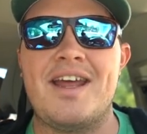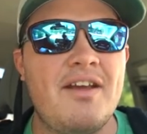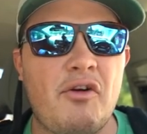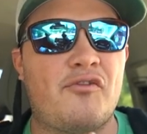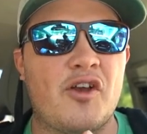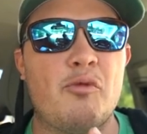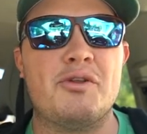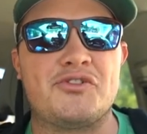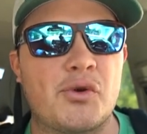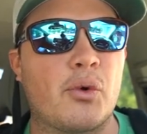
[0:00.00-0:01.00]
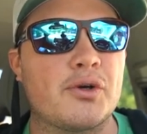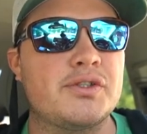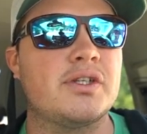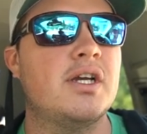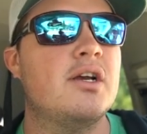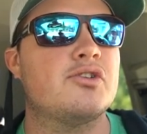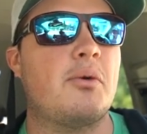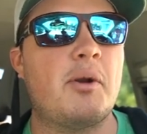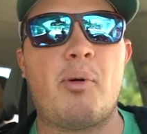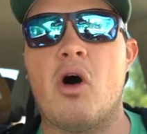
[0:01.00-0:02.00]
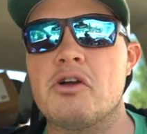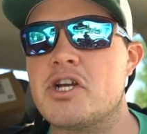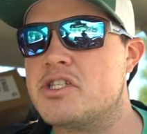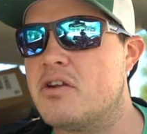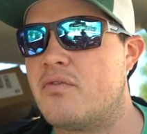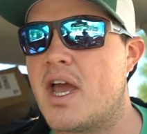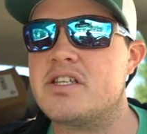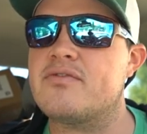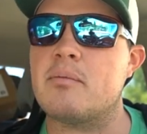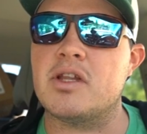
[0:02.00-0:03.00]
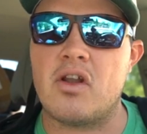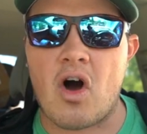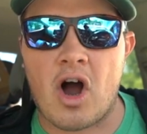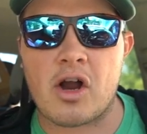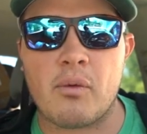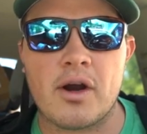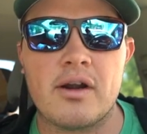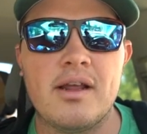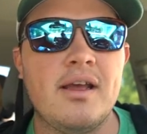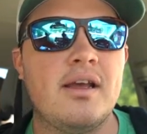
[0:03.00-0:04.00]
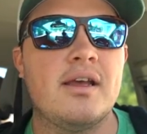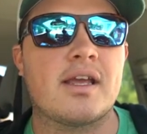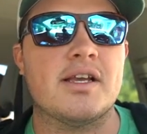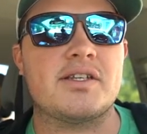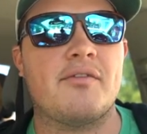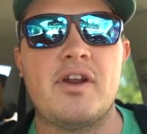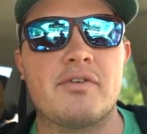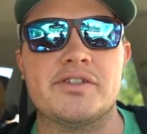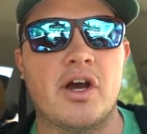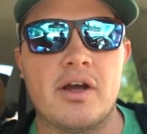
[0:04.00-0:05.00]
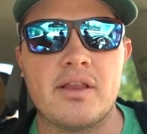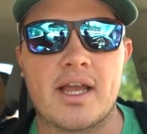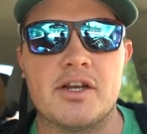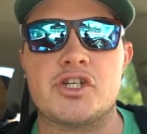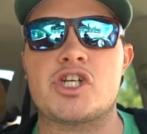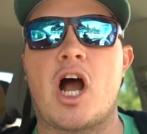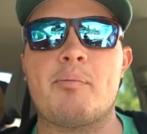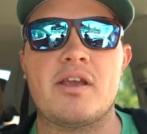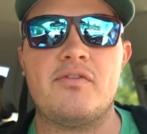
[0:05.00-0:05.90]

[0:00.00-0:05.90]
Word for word: I never film in stores, so I'm gonna apologize in advance if I'm a little awkward because I've never done like a shopping